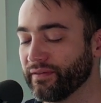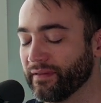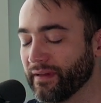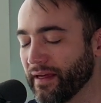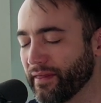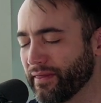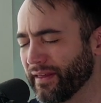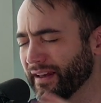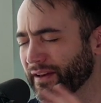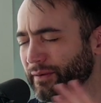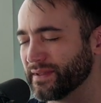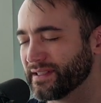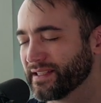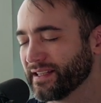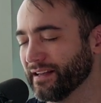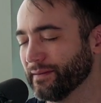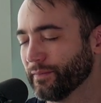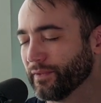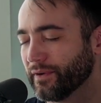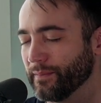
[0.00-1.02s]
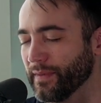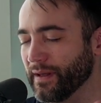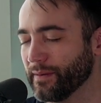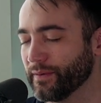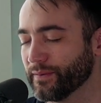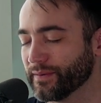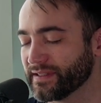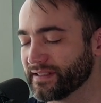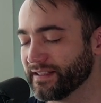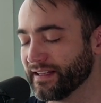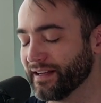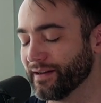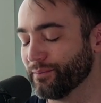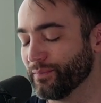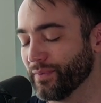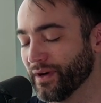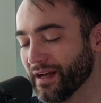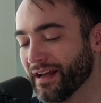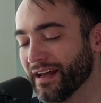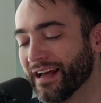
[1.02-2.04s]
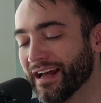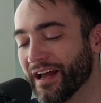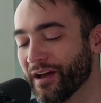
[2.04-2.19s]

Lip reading: I think it was him, or maybe it was Sam, but